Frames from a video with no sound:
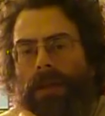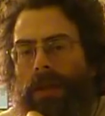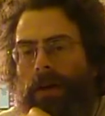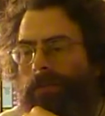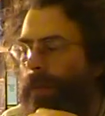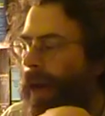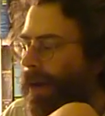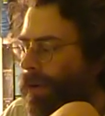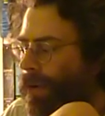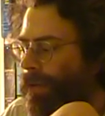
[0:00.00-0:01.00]
stuff, but I
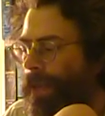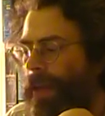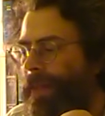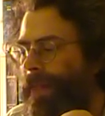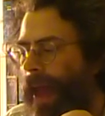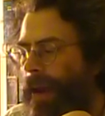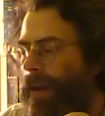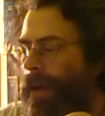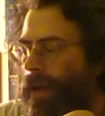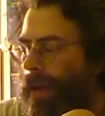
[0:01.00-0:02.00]
don't know if that's that,
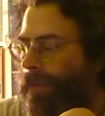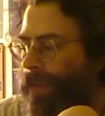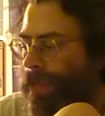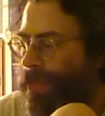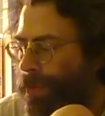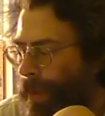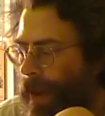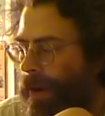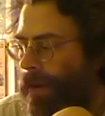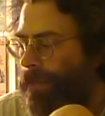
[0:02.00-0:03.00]
if the
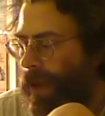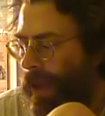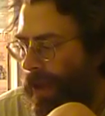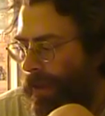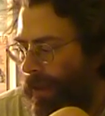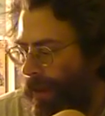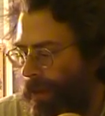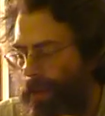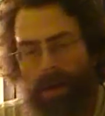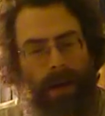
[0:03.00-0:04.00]
threat of
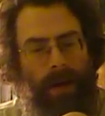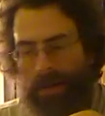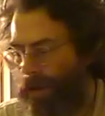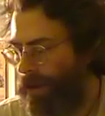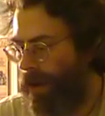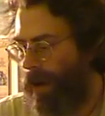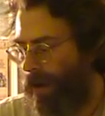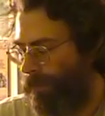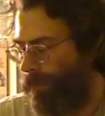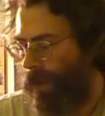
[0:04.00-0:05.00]
Kanlys is
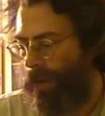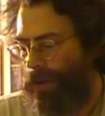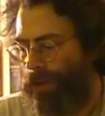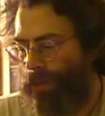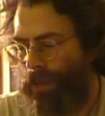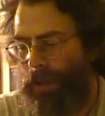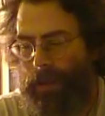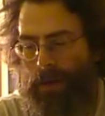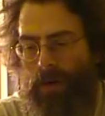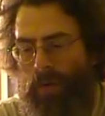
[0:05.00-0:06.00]
enough to
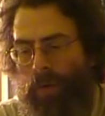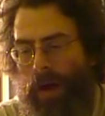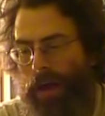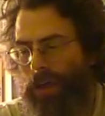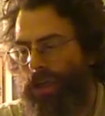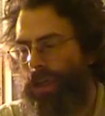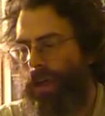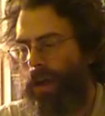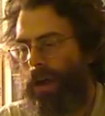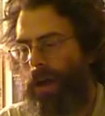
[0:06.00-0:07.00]
really crush
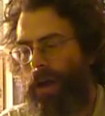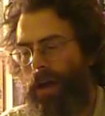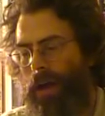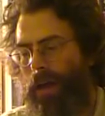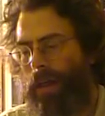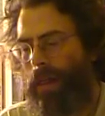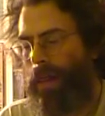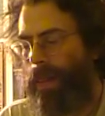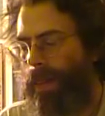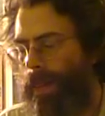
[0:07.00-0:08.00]
uh,
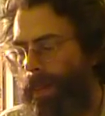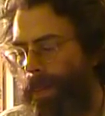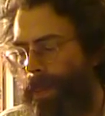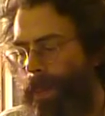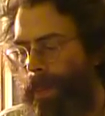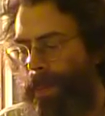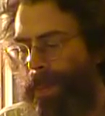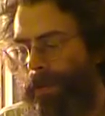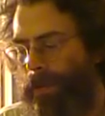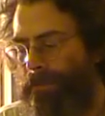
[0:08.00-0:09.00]

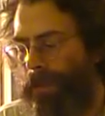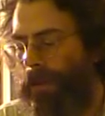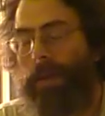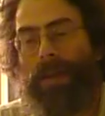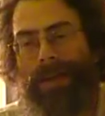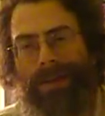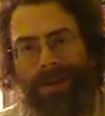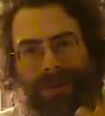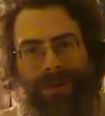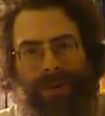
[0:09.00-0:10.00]
their ability
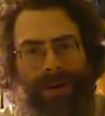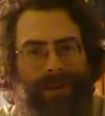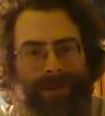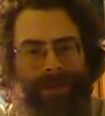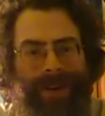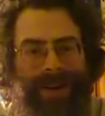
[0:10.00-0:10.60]
to sort of